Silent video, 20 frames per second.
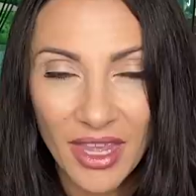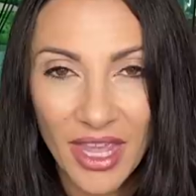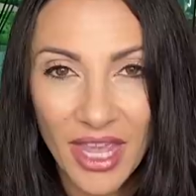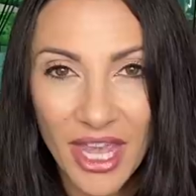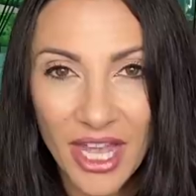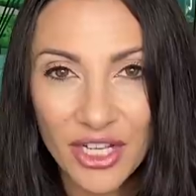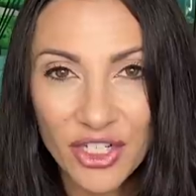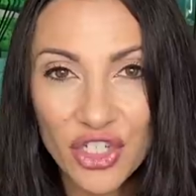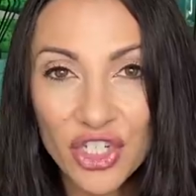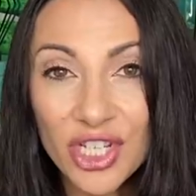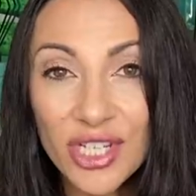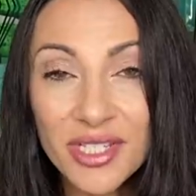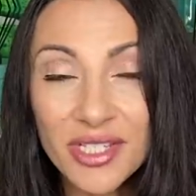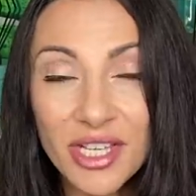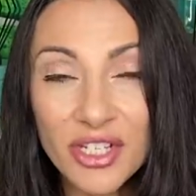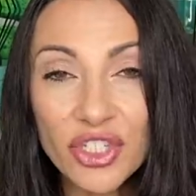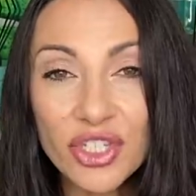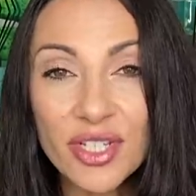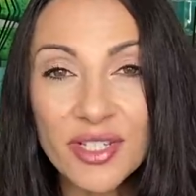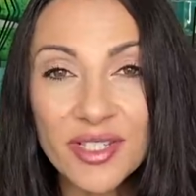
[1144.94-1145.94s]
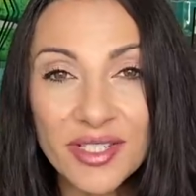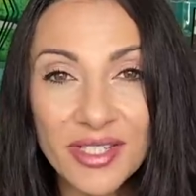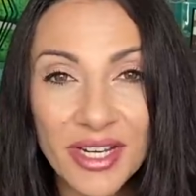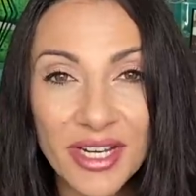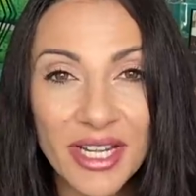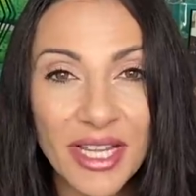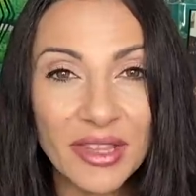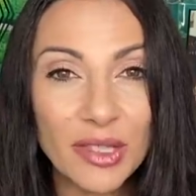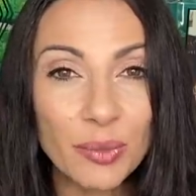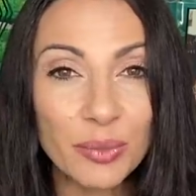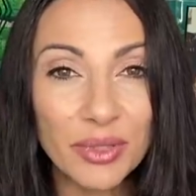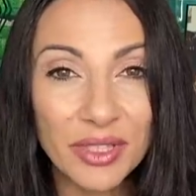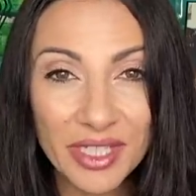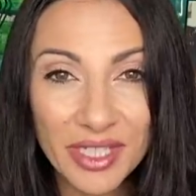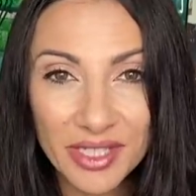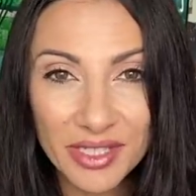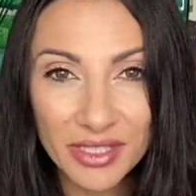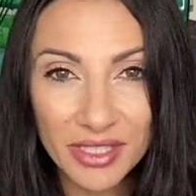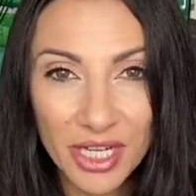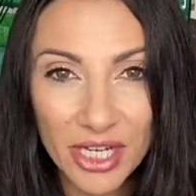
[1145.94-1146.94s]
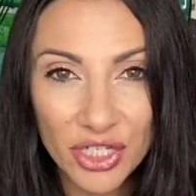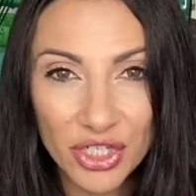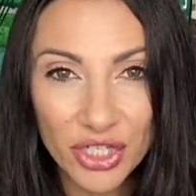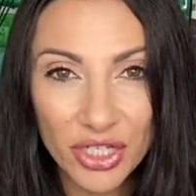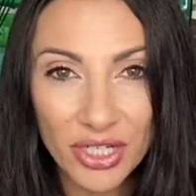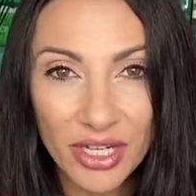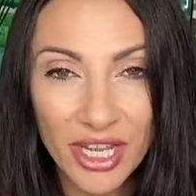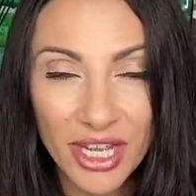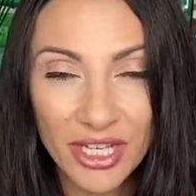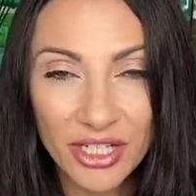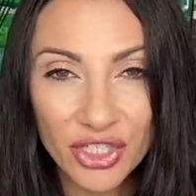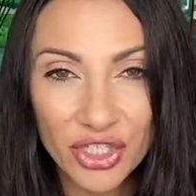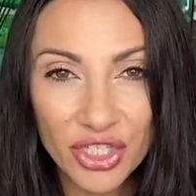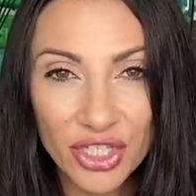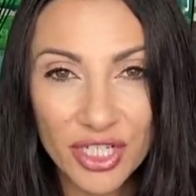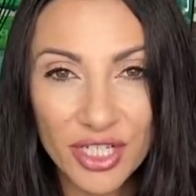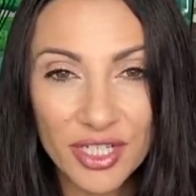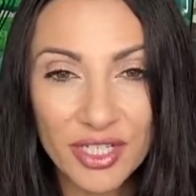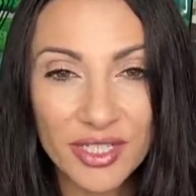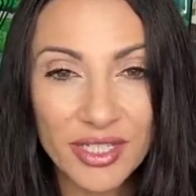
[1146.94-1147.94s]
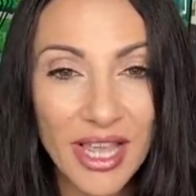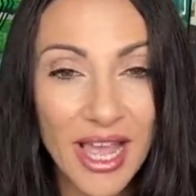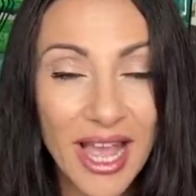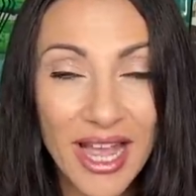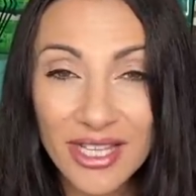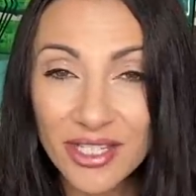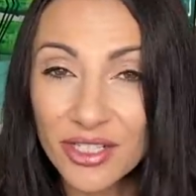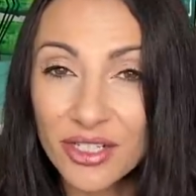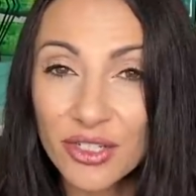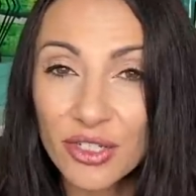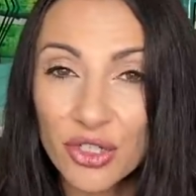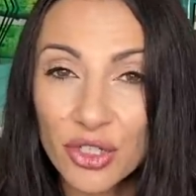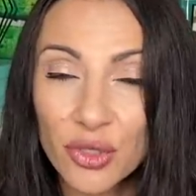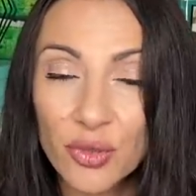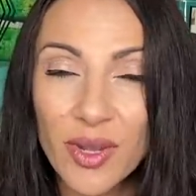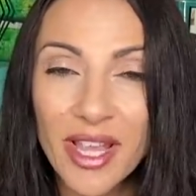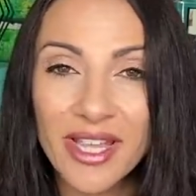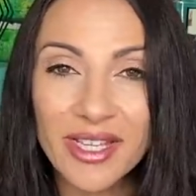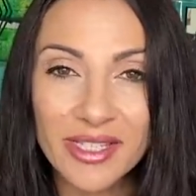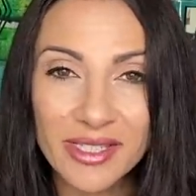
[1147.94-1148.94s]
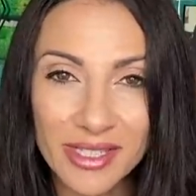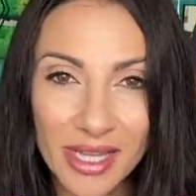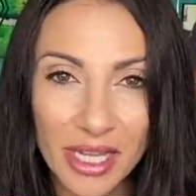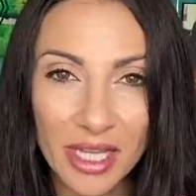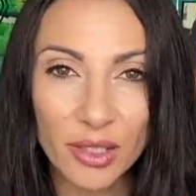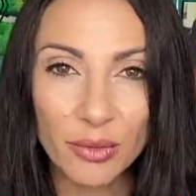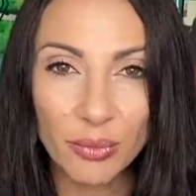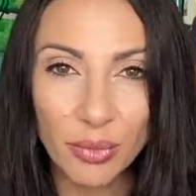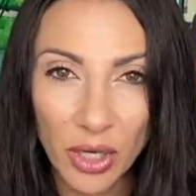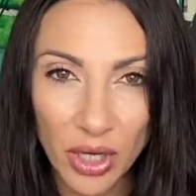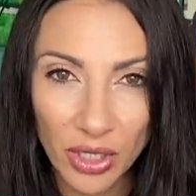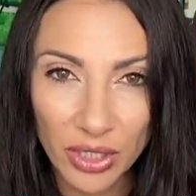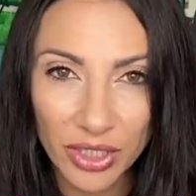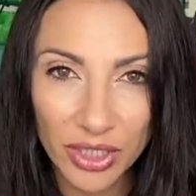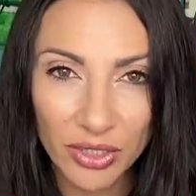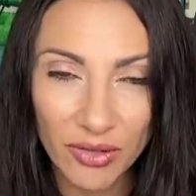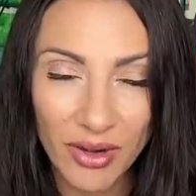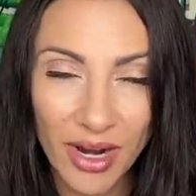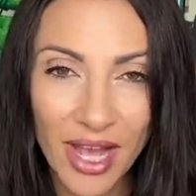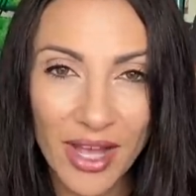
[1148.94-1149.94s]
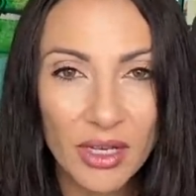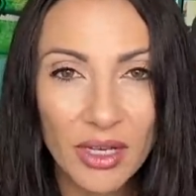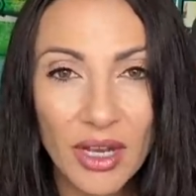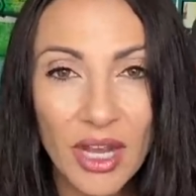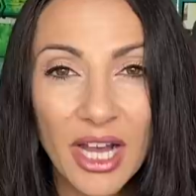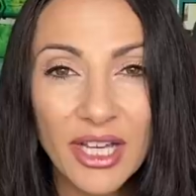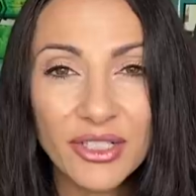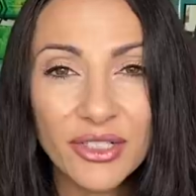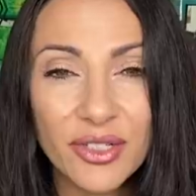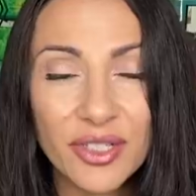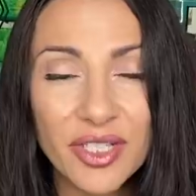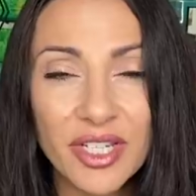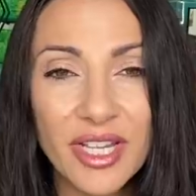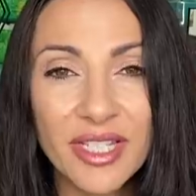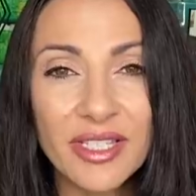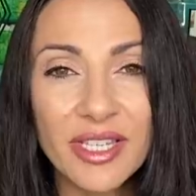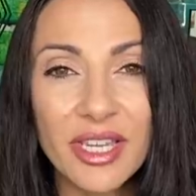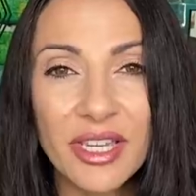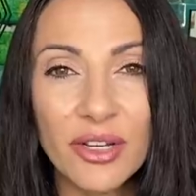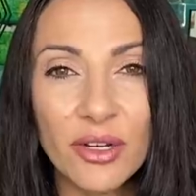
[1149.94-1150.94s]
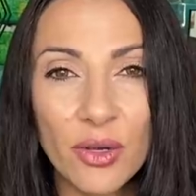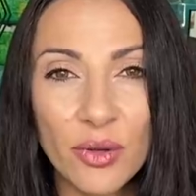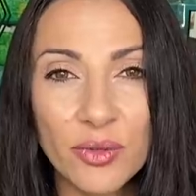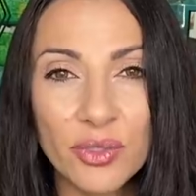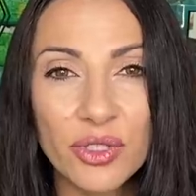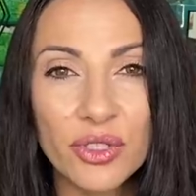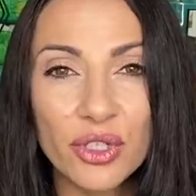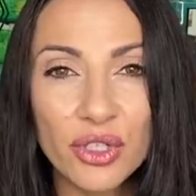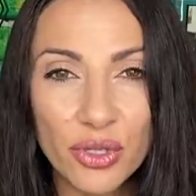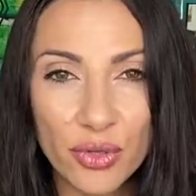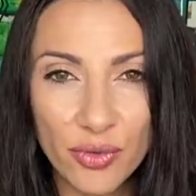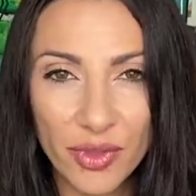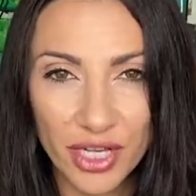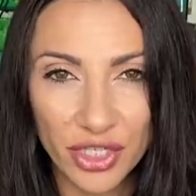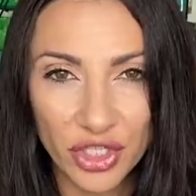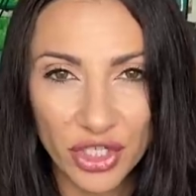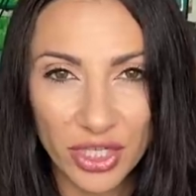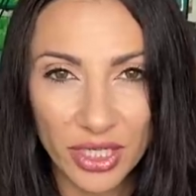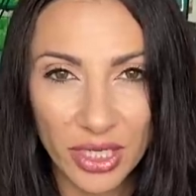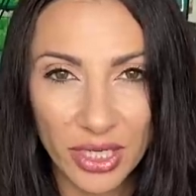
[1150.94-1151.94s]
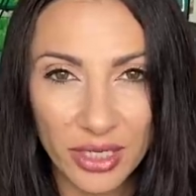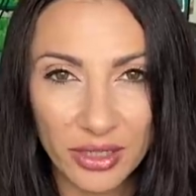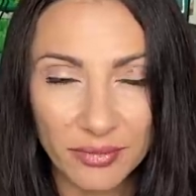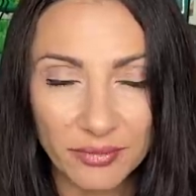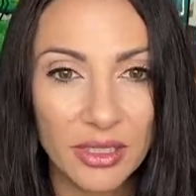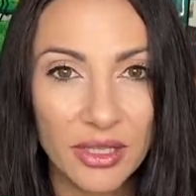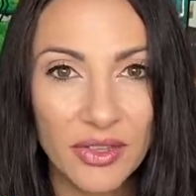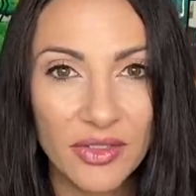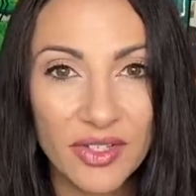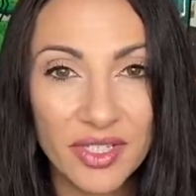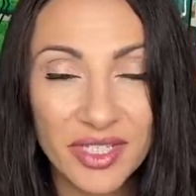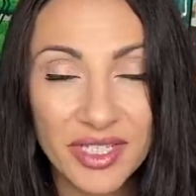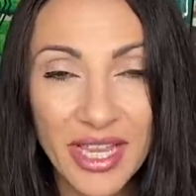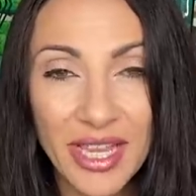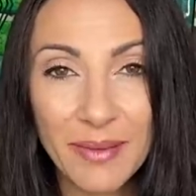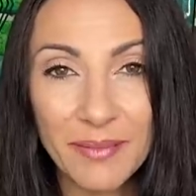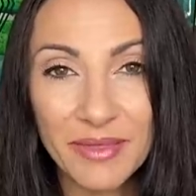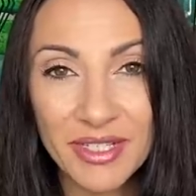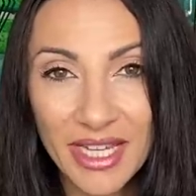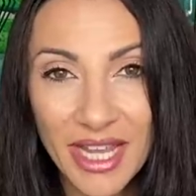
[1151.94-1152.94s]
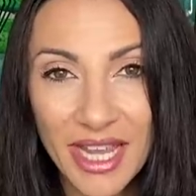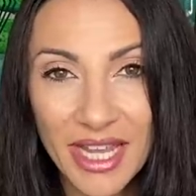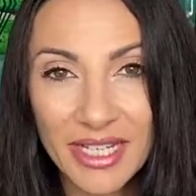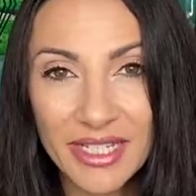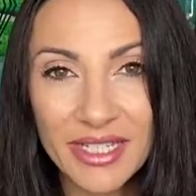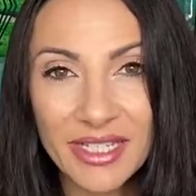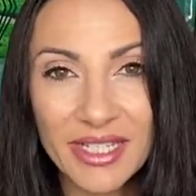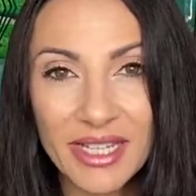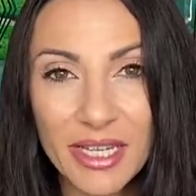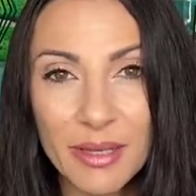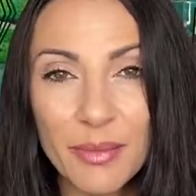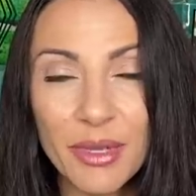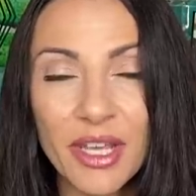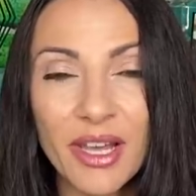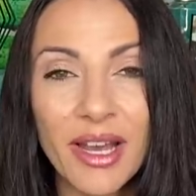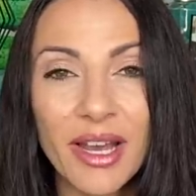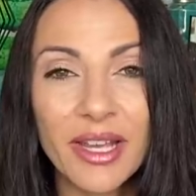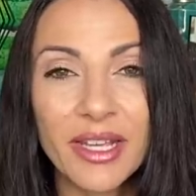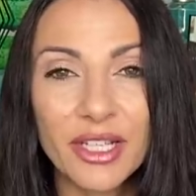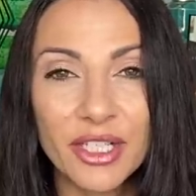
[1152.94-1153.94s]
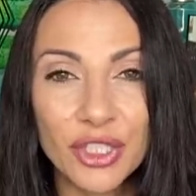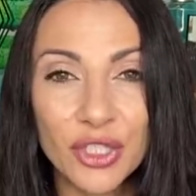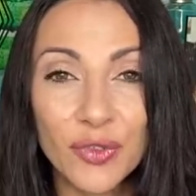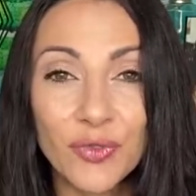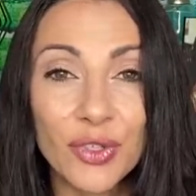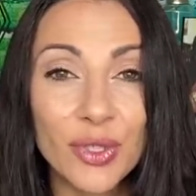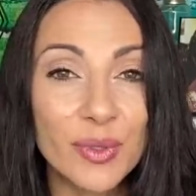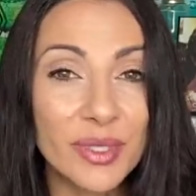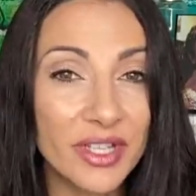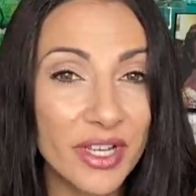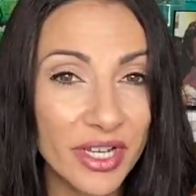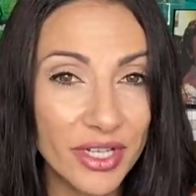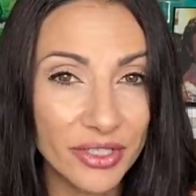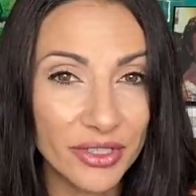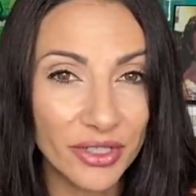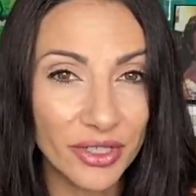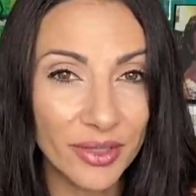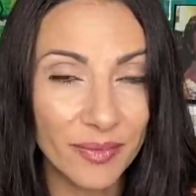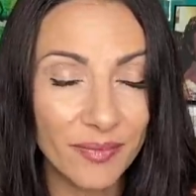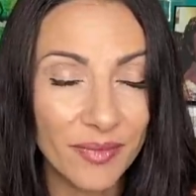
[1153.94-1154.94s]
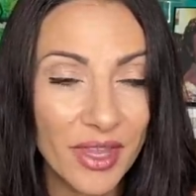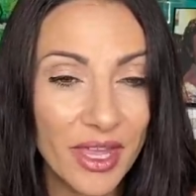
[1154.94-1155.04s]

and she says she's sitting at the police station and she's asked to do a second polygraph. Hunter states he knows two that she did. The same day, TBI interviews Hunter.